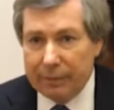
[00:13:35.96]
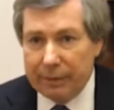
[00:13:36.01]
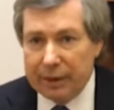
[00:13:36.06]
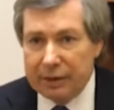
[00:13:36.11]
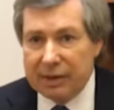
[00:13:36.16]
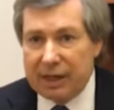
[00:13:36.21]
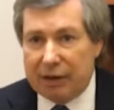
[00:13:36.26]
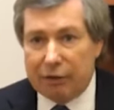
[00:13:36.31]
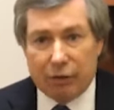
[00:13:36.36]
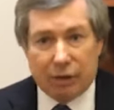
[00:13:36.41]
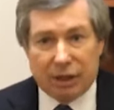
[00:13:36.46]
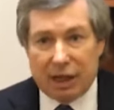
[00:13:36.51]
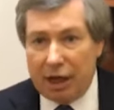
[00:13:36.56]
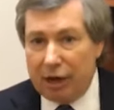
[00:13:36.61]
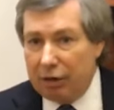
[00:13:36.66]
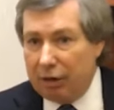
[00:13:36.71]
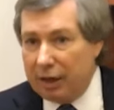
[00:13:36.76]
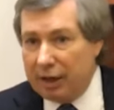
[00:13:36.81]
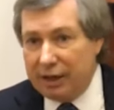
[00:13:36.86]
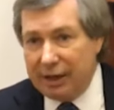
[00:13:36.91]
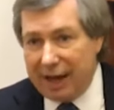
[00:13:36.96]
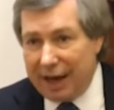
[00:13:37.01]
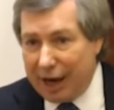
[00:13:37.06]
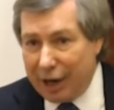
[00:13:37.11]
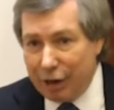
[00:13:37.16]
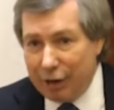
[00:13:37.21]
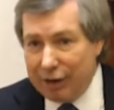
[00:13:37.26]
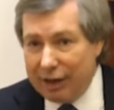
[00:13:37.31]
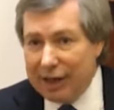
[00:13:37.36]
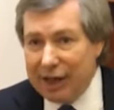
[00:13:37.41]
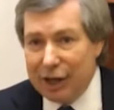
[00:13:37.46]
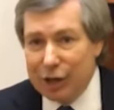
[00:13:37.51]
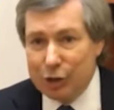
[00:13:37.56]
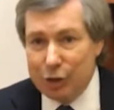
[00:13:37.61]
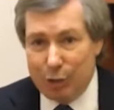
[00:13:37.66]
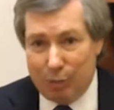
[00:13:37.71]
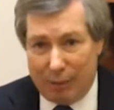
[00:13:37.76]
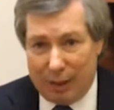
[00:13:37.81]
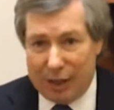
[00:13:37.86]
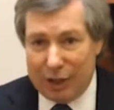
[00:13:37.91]
Secretary Kerry,
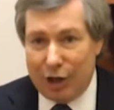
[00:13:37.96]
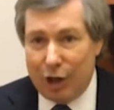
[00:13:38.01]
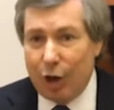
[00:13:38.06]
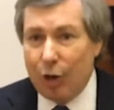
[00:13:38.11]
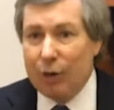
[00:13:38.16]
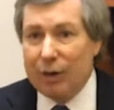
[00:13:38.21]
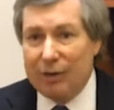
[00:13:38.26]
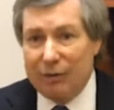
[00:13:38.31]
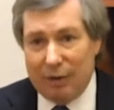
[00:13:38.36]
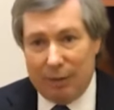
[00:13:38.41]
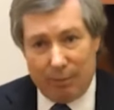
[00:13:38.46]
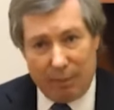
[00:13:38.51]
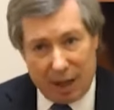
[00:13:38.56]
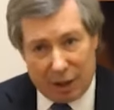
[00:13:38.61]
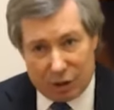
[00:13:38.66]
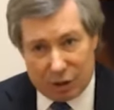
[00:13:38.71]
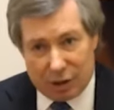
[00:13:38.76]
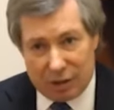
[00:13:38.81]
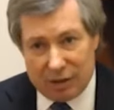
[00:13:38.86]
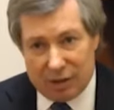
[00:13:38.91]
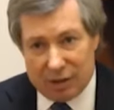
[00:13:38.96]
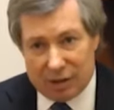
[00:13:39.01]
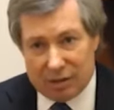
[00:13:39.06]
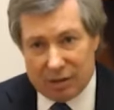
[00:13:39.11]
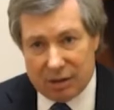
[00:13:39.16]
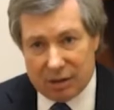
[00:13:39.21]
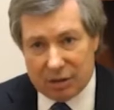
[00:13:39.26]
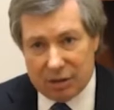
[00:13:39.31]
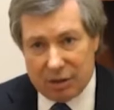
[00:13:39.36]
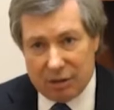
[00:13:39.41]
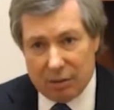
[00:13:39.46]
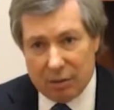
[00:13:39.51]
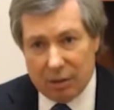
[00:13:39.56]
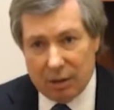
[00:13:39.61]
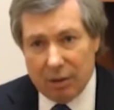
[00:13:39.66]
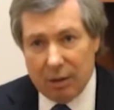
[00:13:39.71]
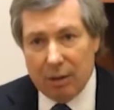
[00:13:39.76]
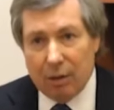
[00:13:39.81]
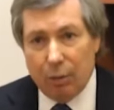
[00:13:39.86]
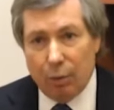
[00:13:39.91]
as you may know, even mentioned this issue
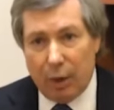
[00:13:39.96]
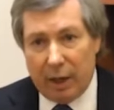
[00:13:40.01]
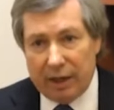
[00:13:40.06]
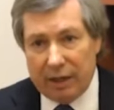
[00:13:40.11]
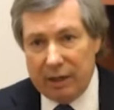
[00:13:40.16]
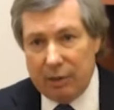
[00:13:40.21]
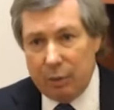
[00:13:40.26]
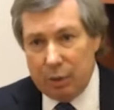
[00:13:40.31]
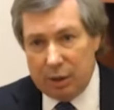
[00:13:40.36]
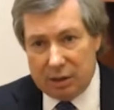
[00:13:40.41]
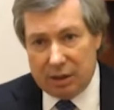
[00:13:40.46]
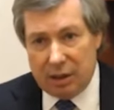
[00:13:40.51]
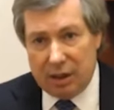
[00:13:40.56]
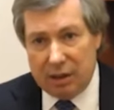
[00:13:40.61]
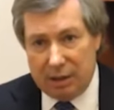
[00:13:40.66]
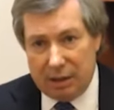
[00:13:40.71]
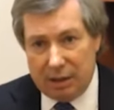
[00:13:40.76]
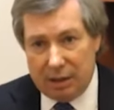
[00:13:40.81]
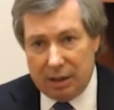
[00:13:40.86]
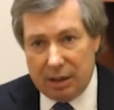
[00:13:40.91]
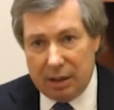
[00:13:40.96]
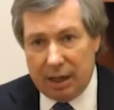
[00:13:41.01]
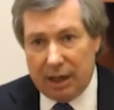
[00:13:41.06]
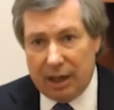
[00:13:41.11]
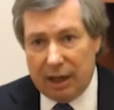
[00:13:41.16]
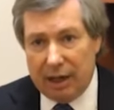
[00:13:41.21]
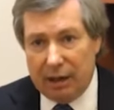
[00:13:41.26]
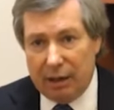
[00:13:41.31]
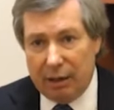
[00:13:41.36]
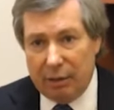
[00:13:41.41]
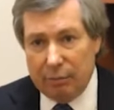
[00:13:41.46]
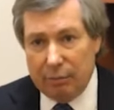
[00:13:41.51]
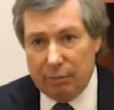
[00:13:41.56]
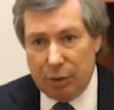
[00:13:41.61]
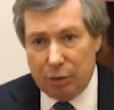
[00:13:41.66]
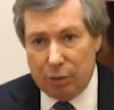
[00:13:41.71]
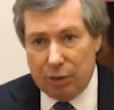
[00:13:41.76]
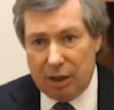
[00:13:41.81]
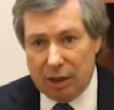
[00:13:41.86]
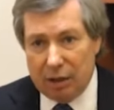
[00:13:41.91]
when he was in
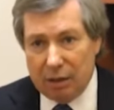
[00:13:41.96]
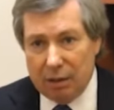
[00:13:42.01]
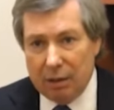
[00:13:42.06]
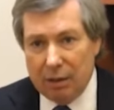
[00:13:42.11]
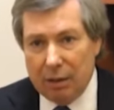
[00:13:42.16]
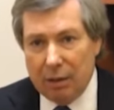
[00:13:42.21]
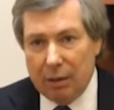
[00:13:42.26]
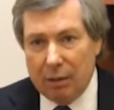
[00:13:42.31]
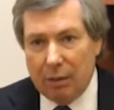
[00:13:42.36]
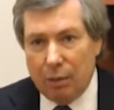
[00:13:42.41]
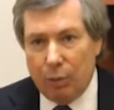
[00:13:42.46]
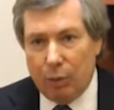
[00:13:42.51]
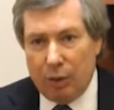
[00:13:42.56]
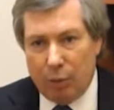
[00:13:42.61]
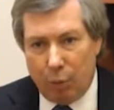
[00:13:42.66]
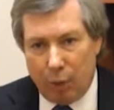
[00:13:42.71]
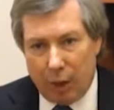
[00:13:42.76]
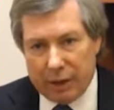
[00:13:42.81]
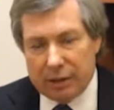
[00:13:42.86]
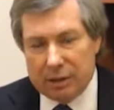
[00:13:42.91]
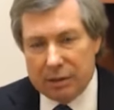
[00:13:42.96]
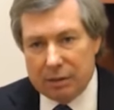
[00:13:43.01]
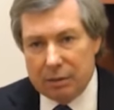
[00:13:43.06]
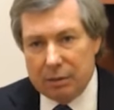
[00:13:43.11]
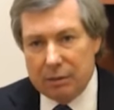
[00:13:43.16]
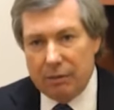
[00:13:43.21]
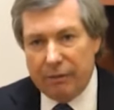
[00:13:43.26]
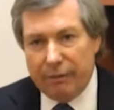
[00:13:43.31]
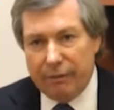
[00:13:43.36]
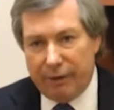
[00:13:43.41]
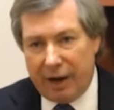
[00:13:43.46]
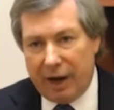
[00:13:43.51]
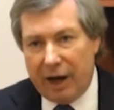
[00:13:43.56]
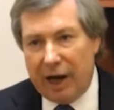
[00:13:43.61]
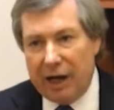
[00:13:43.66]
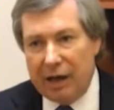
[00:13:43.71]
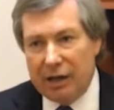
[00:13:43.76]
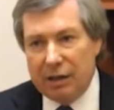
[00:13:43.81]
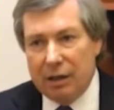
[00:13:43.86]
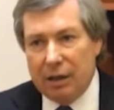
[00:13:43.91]
Munich. We want to
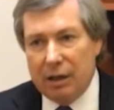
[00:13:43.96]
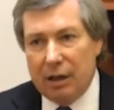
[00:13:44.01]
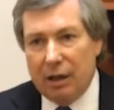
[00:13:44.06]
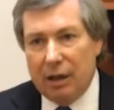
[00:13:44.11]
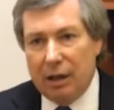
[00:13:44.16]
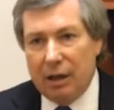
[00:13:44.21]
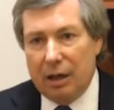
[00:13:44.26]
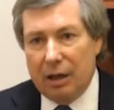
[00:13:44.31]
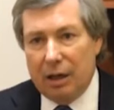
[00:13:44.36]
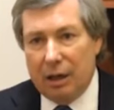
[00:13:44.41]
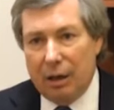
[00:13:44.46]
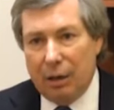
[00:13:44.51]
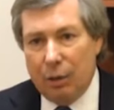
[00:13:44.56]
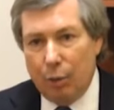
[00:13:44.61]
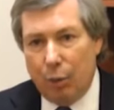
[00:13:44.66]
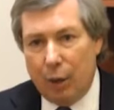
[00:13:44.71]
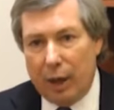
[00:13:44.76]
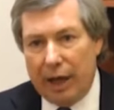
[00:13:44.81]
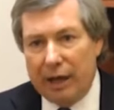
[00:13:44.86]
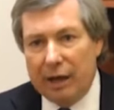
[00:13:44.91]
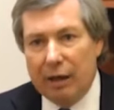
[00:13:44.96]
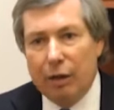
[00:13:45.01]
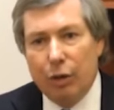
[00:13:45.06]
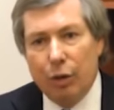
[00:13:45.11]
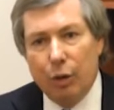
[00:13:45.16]
find a way.